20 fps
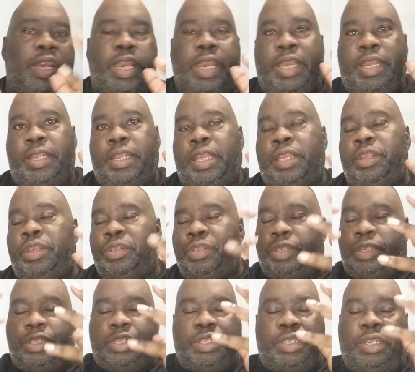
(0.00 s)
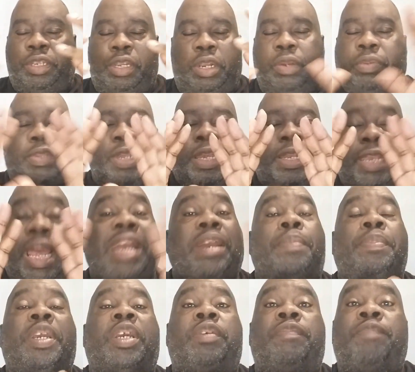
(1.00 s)
And then you just, that
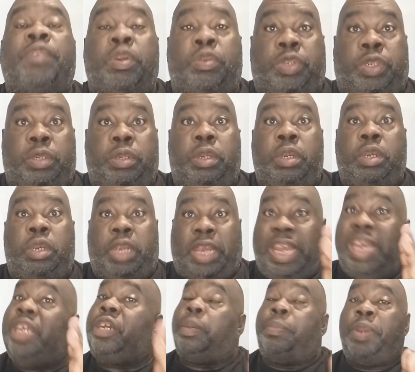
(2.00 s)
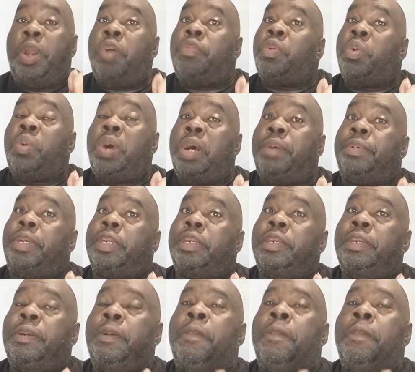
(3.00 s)
could be confusing, and it could be overwhelming.